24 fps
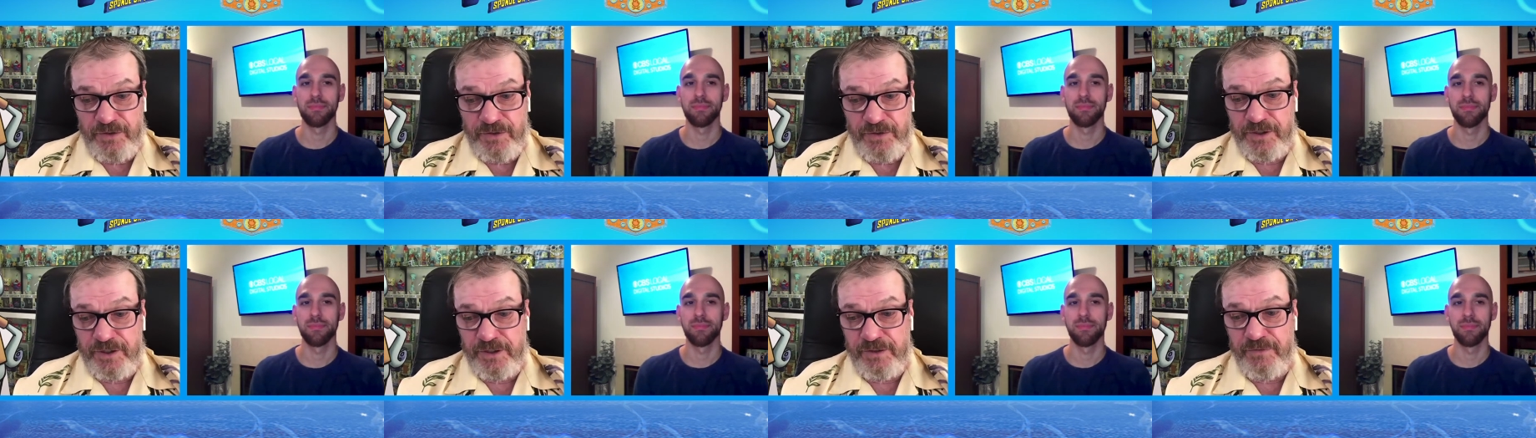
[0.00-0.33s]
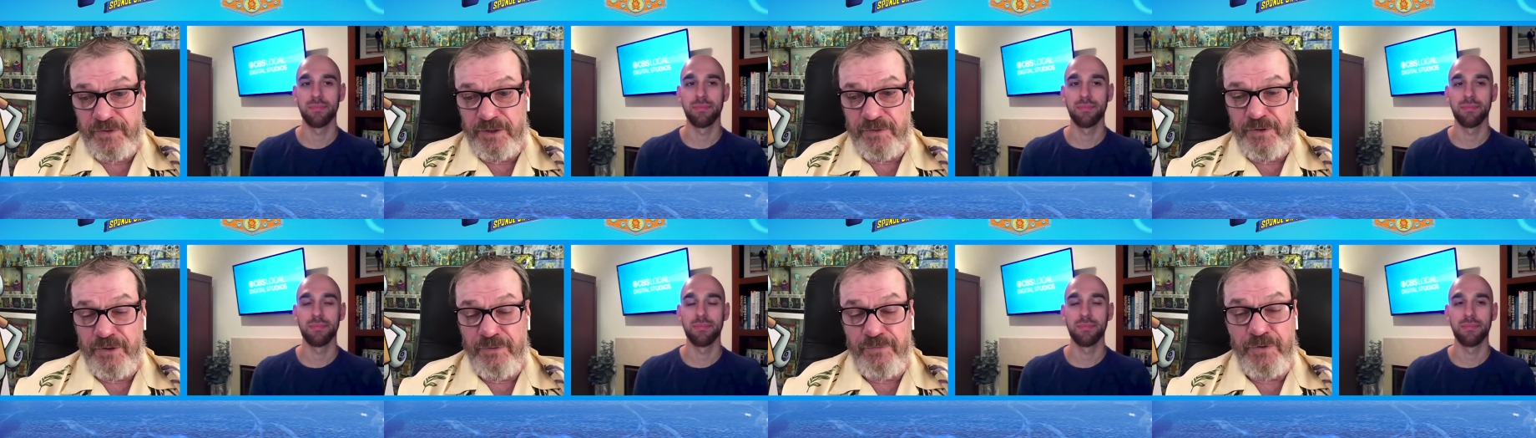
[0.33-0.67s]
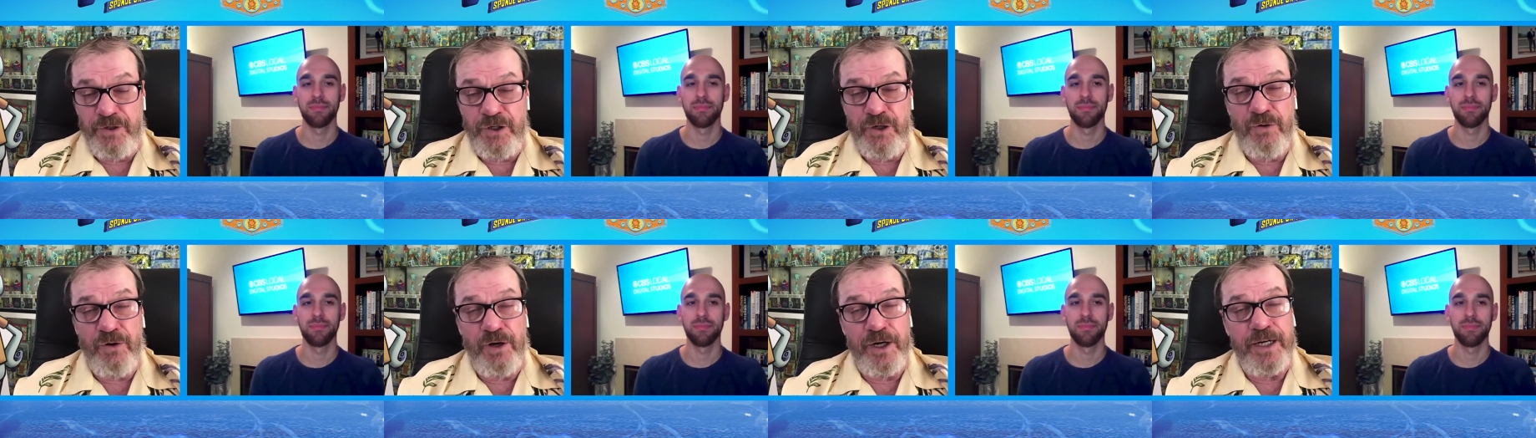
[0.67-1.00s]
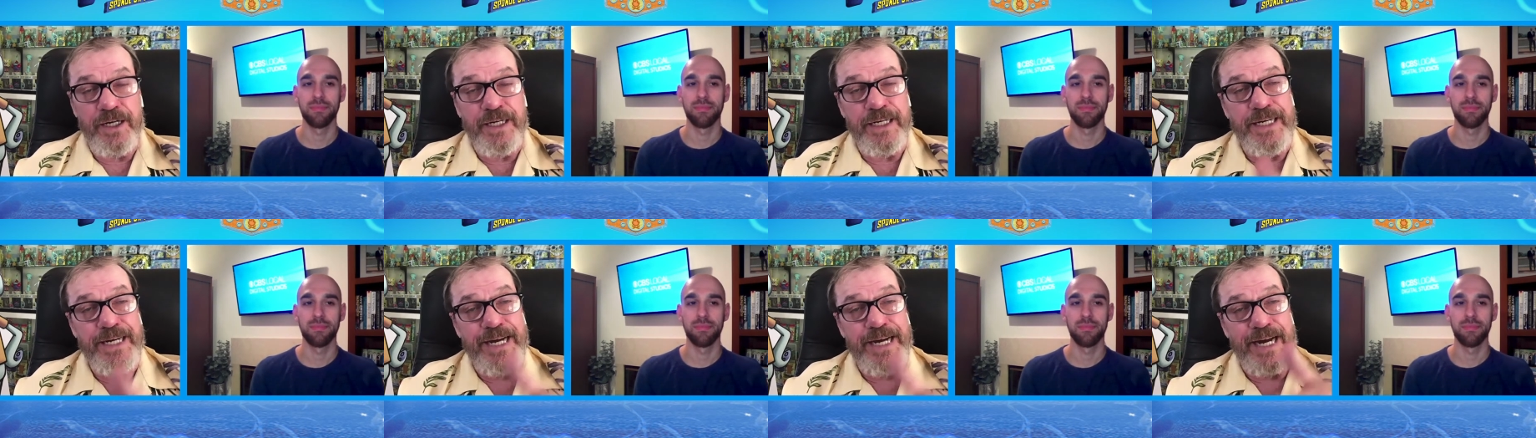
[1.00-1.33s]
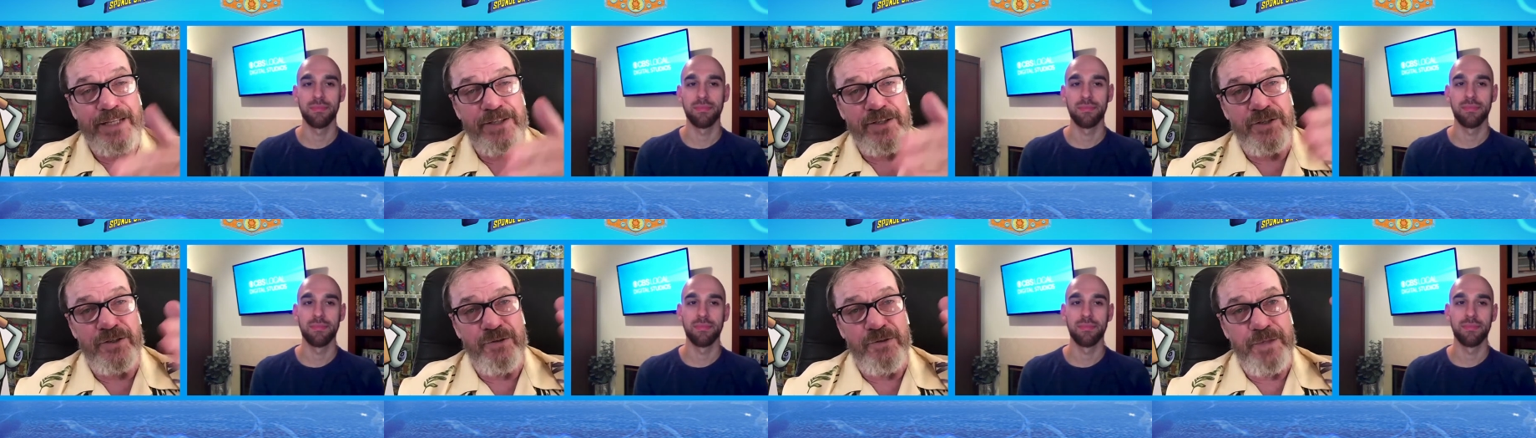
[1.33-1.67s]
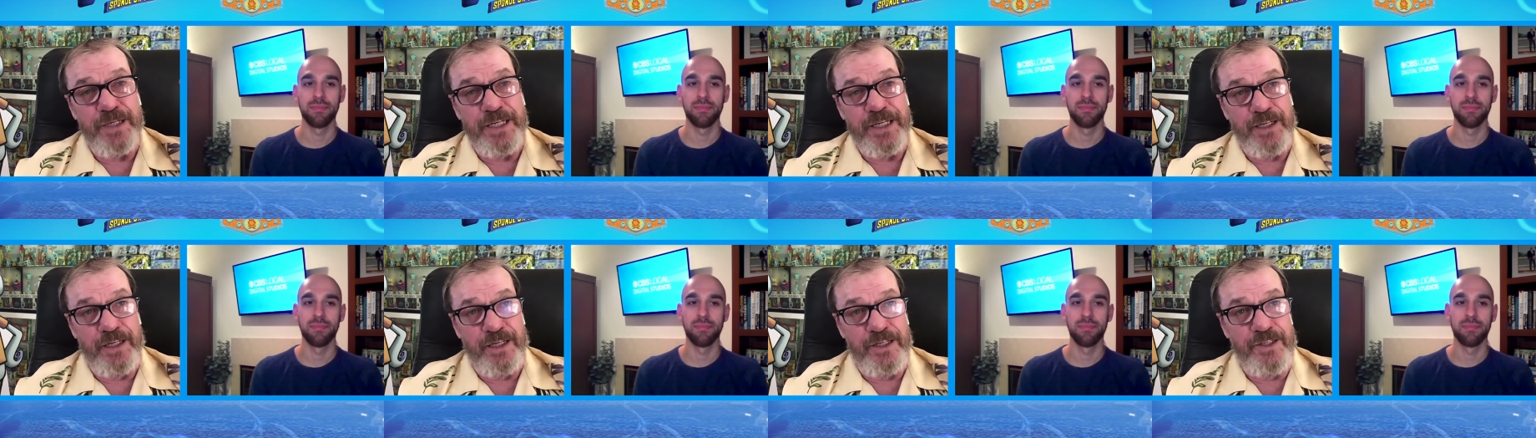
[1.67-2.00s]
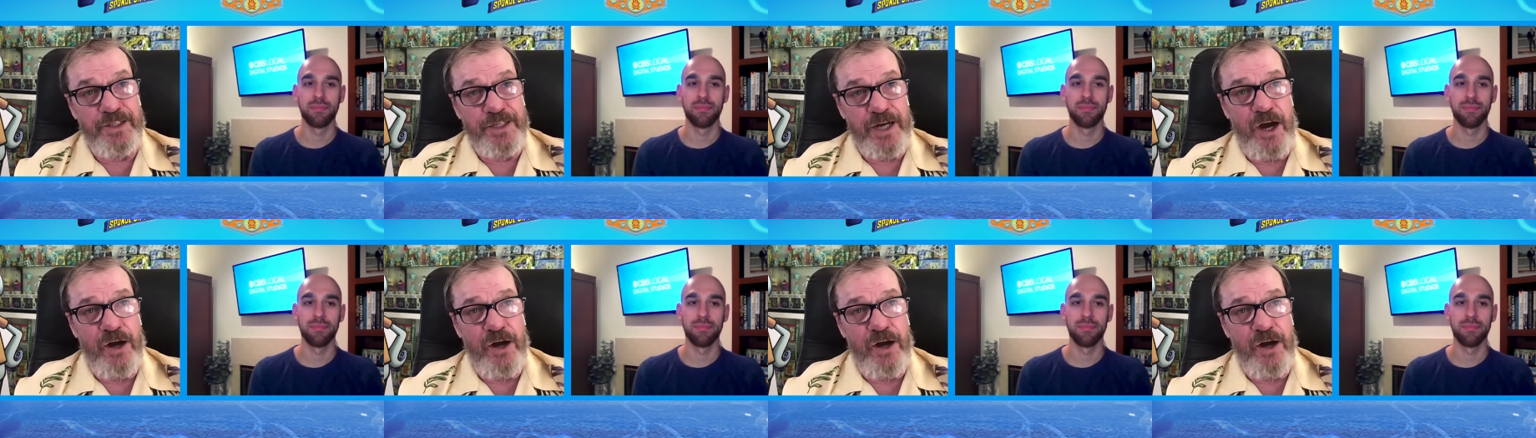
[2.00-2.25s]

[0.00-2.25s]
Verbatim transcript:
Speaker 1: the, the, the, the, viewer gets to be an